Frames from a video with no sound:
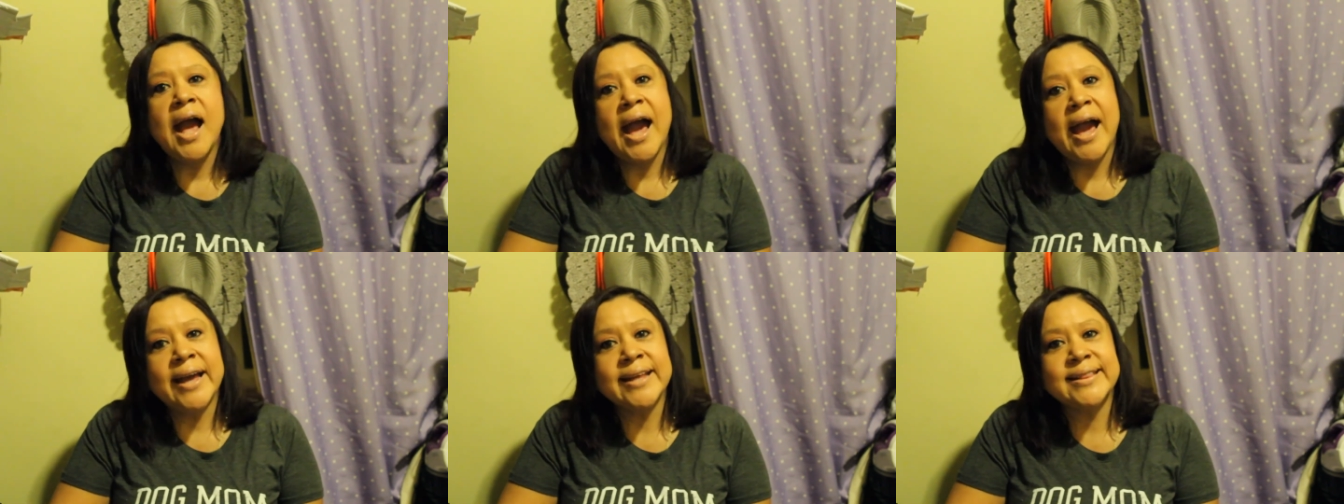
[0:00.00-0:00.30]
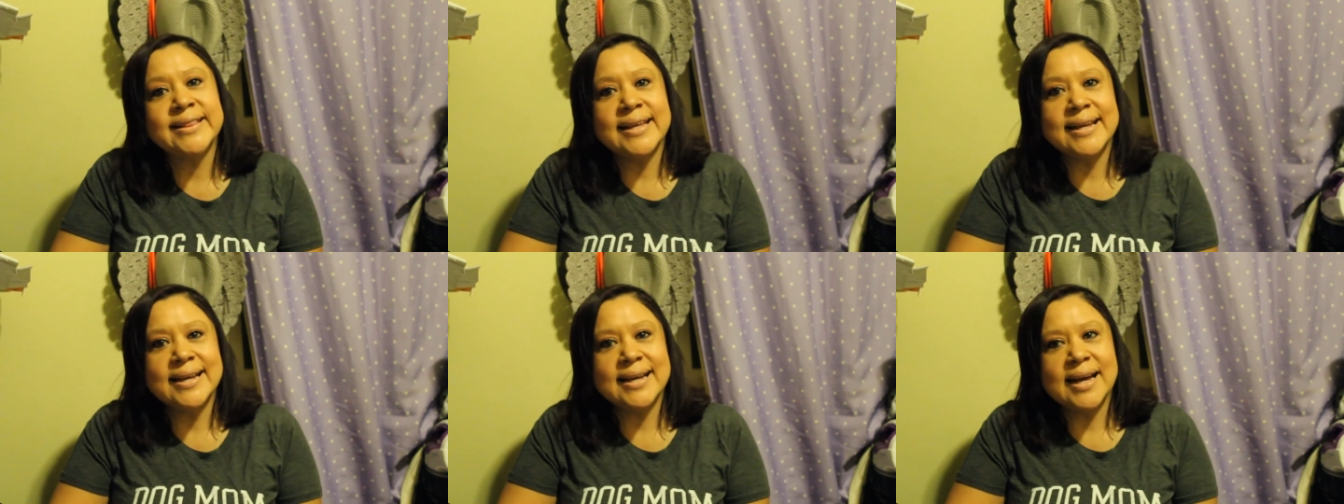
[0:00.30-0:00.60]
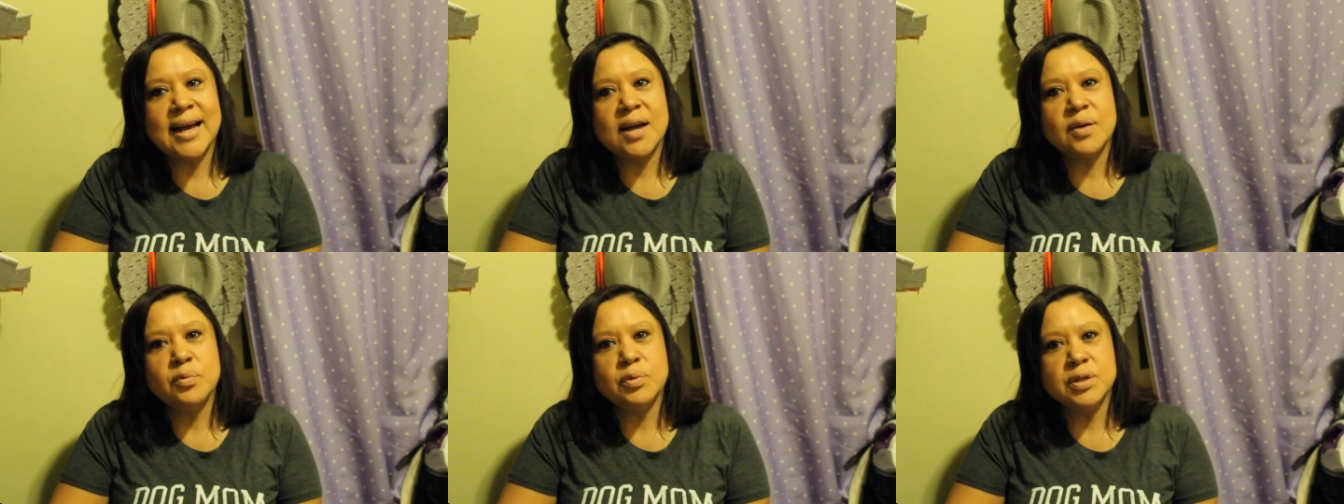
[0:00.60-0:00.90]
I think
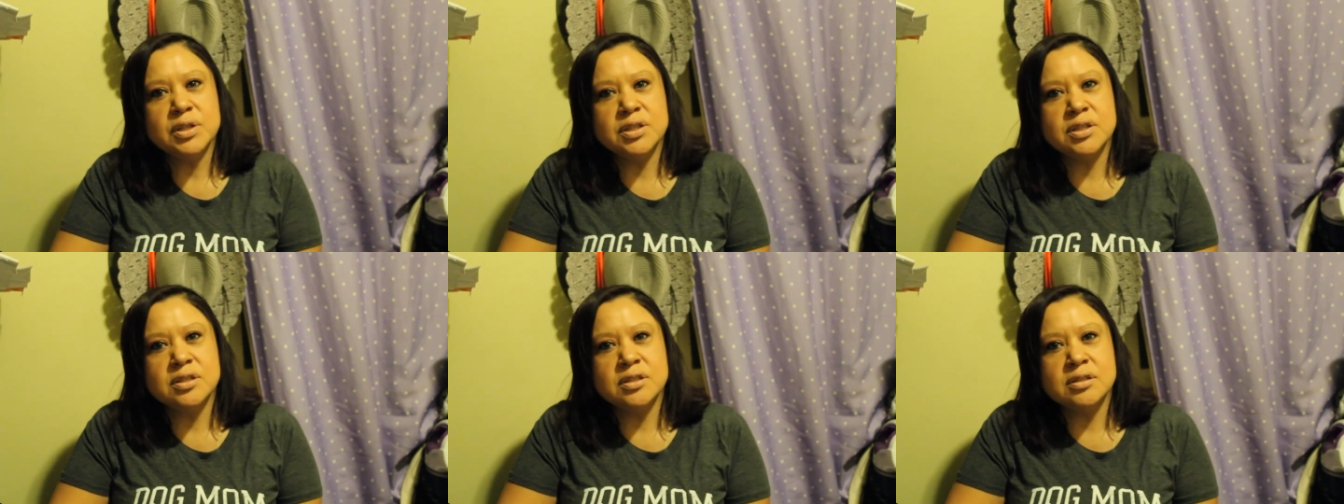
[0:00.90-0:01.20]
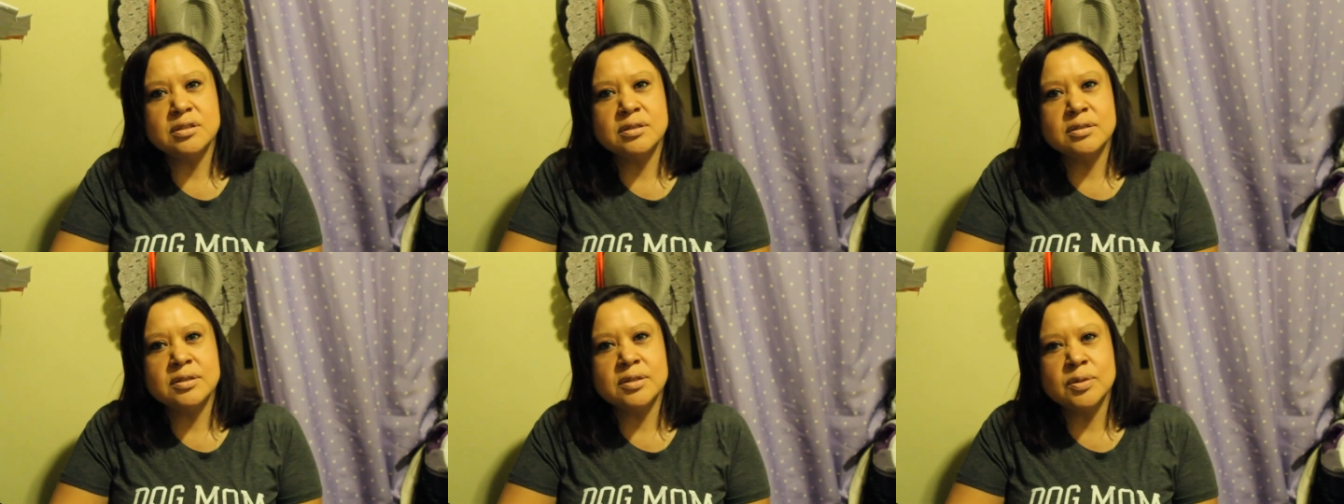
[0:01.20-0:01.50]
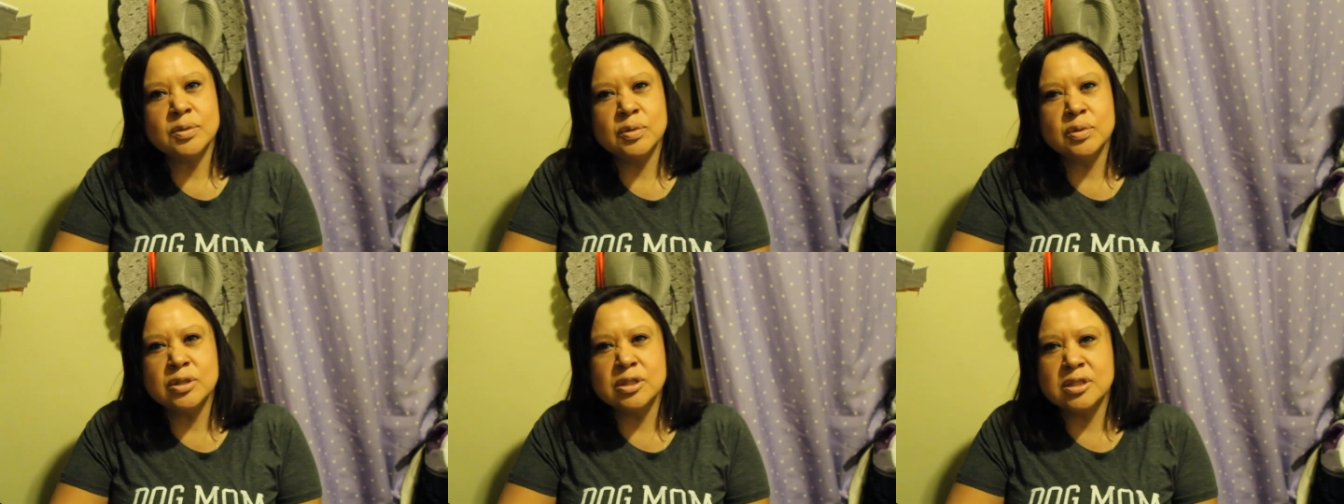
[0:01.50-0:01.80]
I would
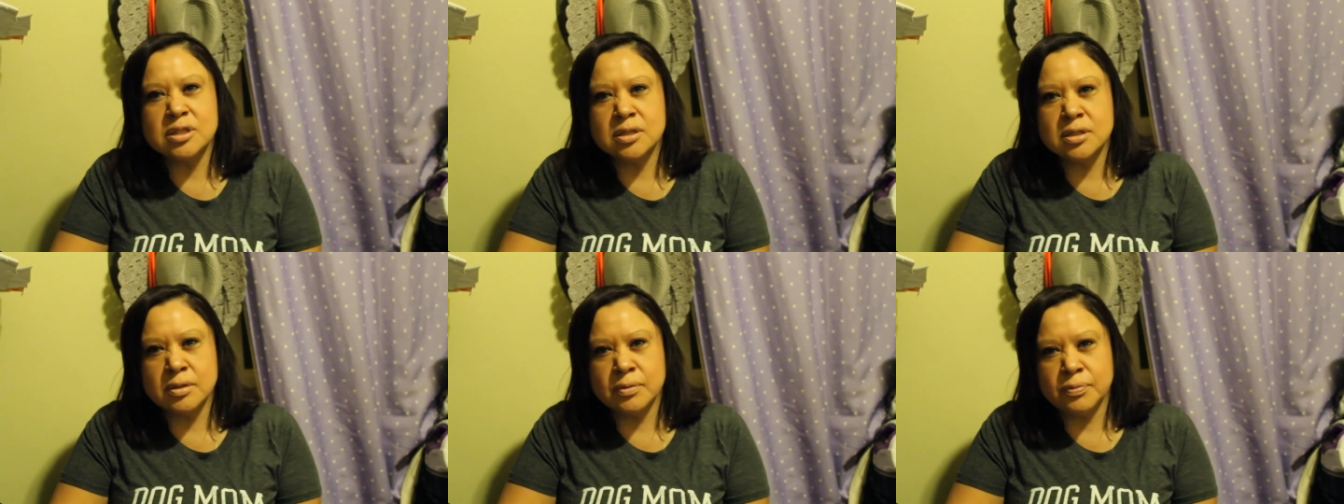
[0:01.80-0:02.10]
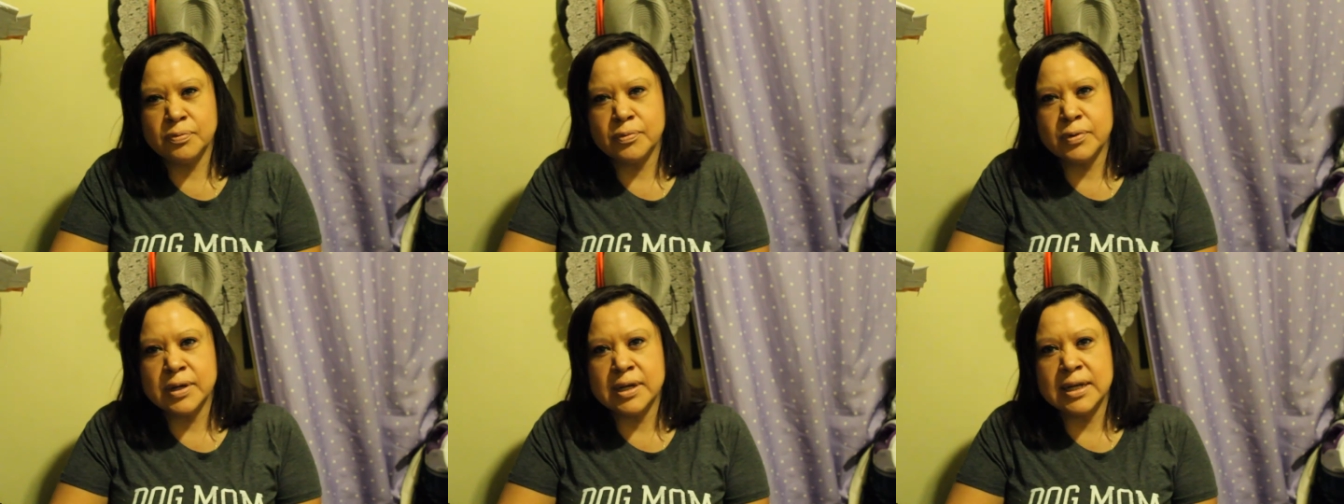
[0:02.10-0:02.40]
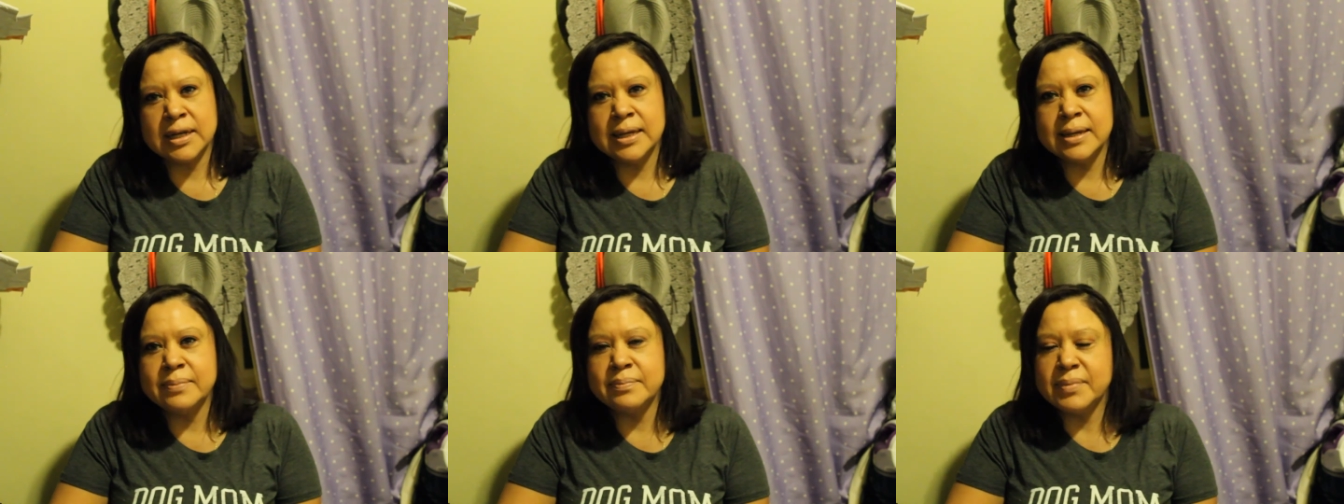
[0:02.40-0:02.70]
do
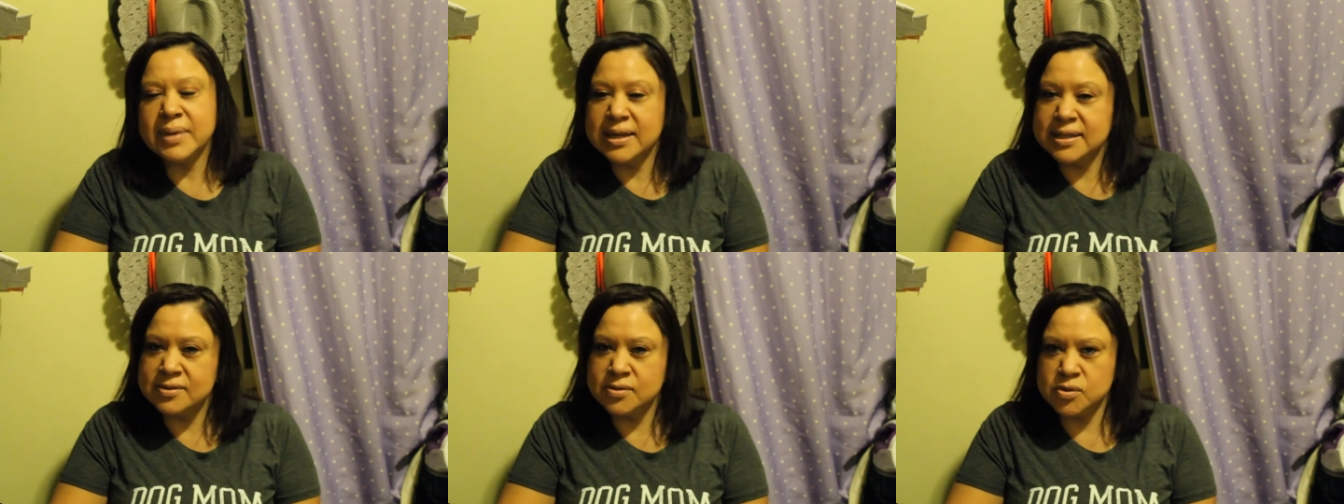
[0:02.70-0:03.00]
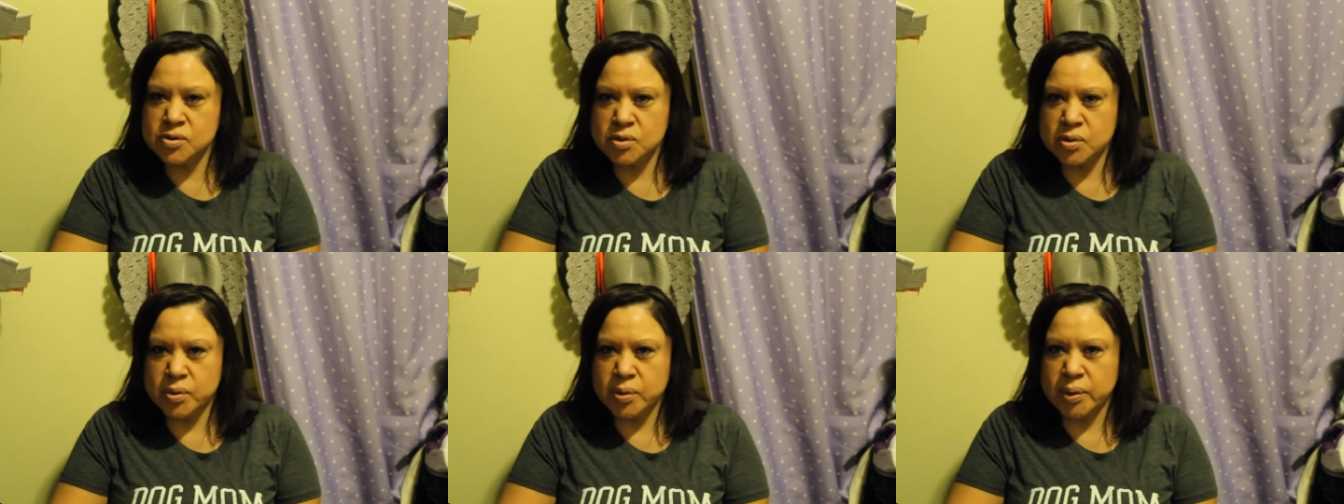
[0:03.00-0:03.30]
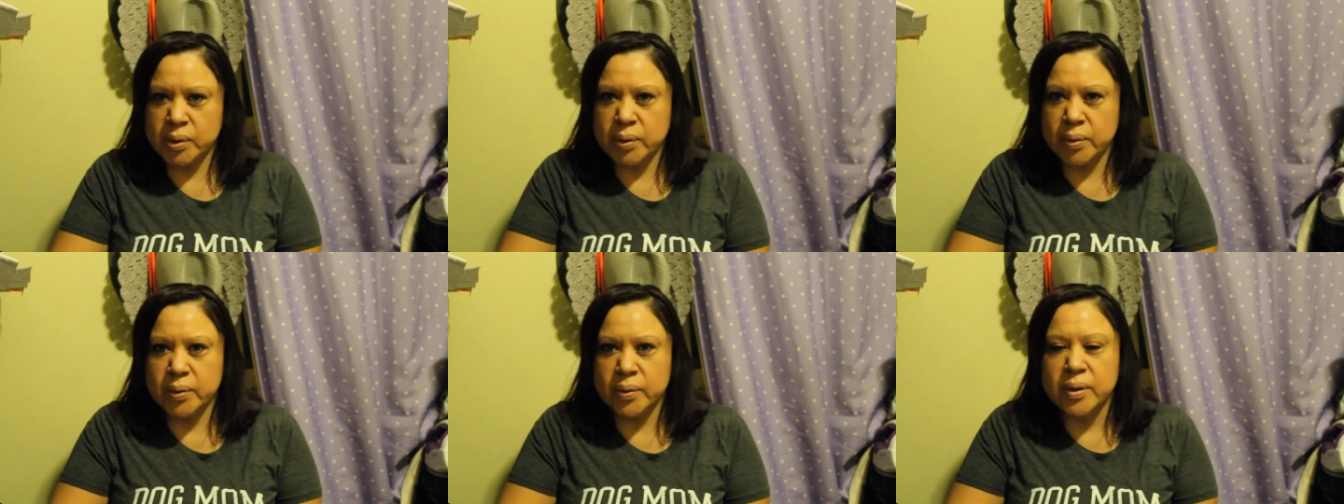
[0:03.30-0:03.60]
differently my
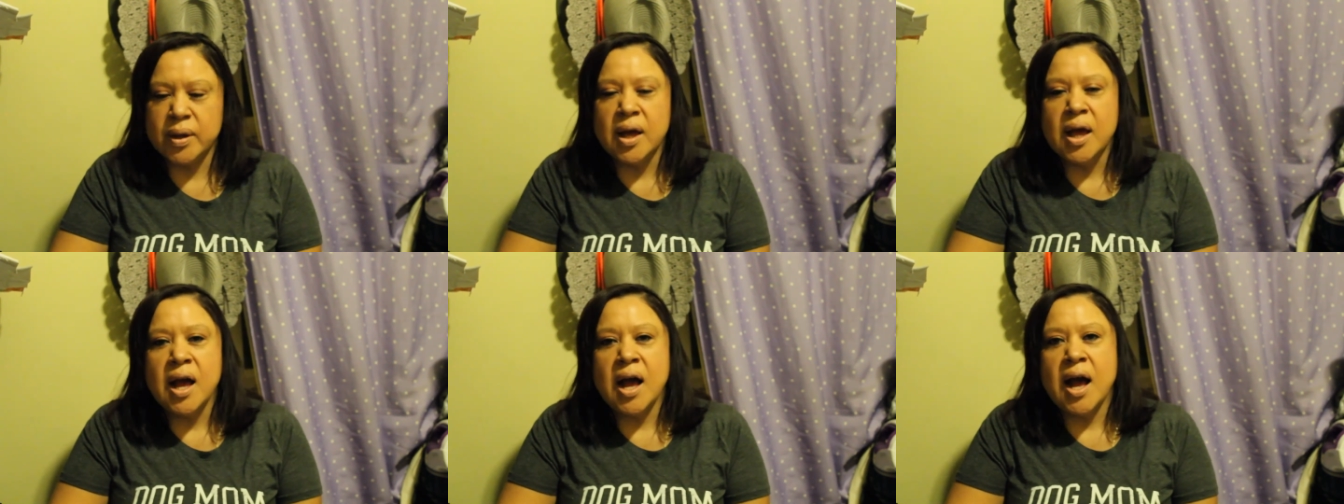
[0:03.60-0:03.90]
soil.